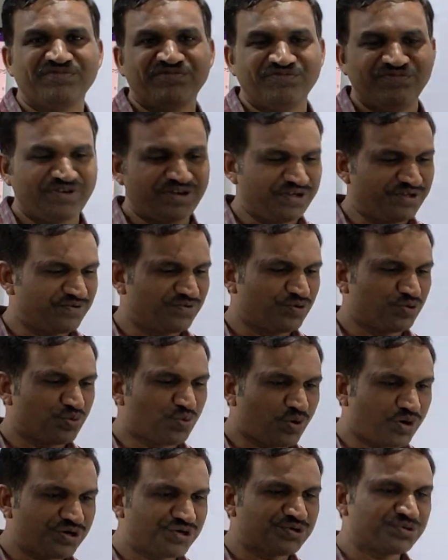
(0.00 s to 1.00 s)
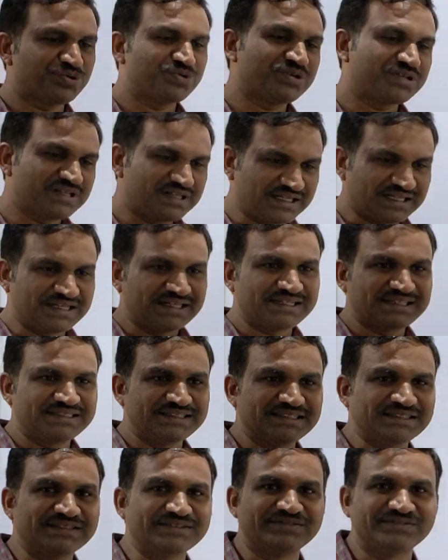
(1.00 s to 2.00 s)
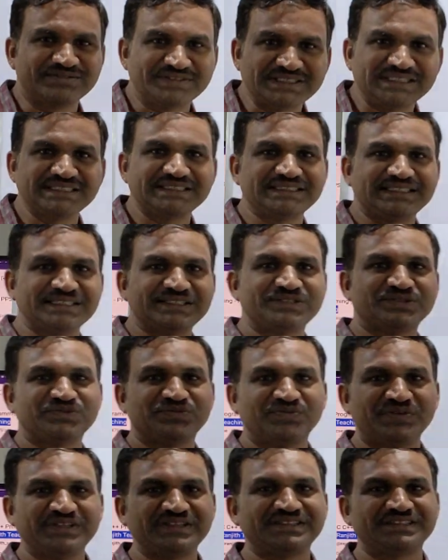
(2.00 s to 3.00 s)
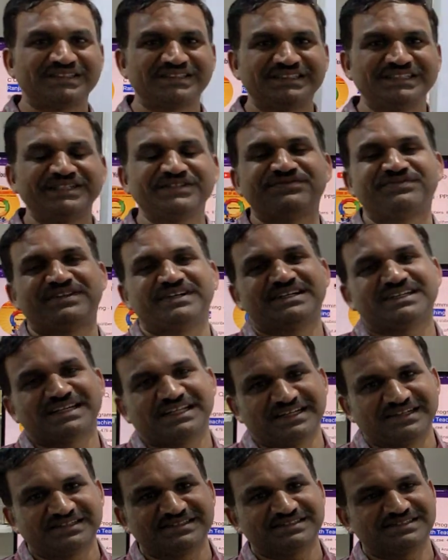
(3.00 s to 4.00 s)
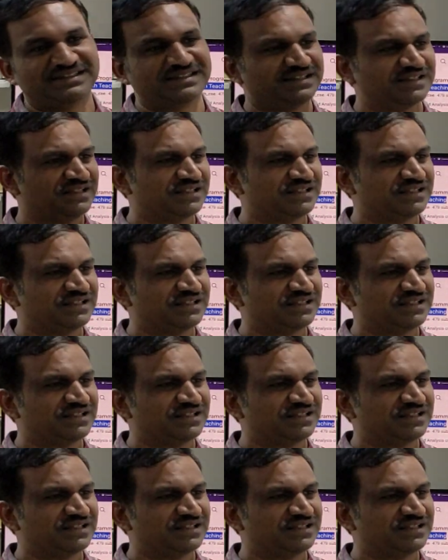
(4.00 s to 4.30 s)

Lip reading: where you want to color the vertices with different colors.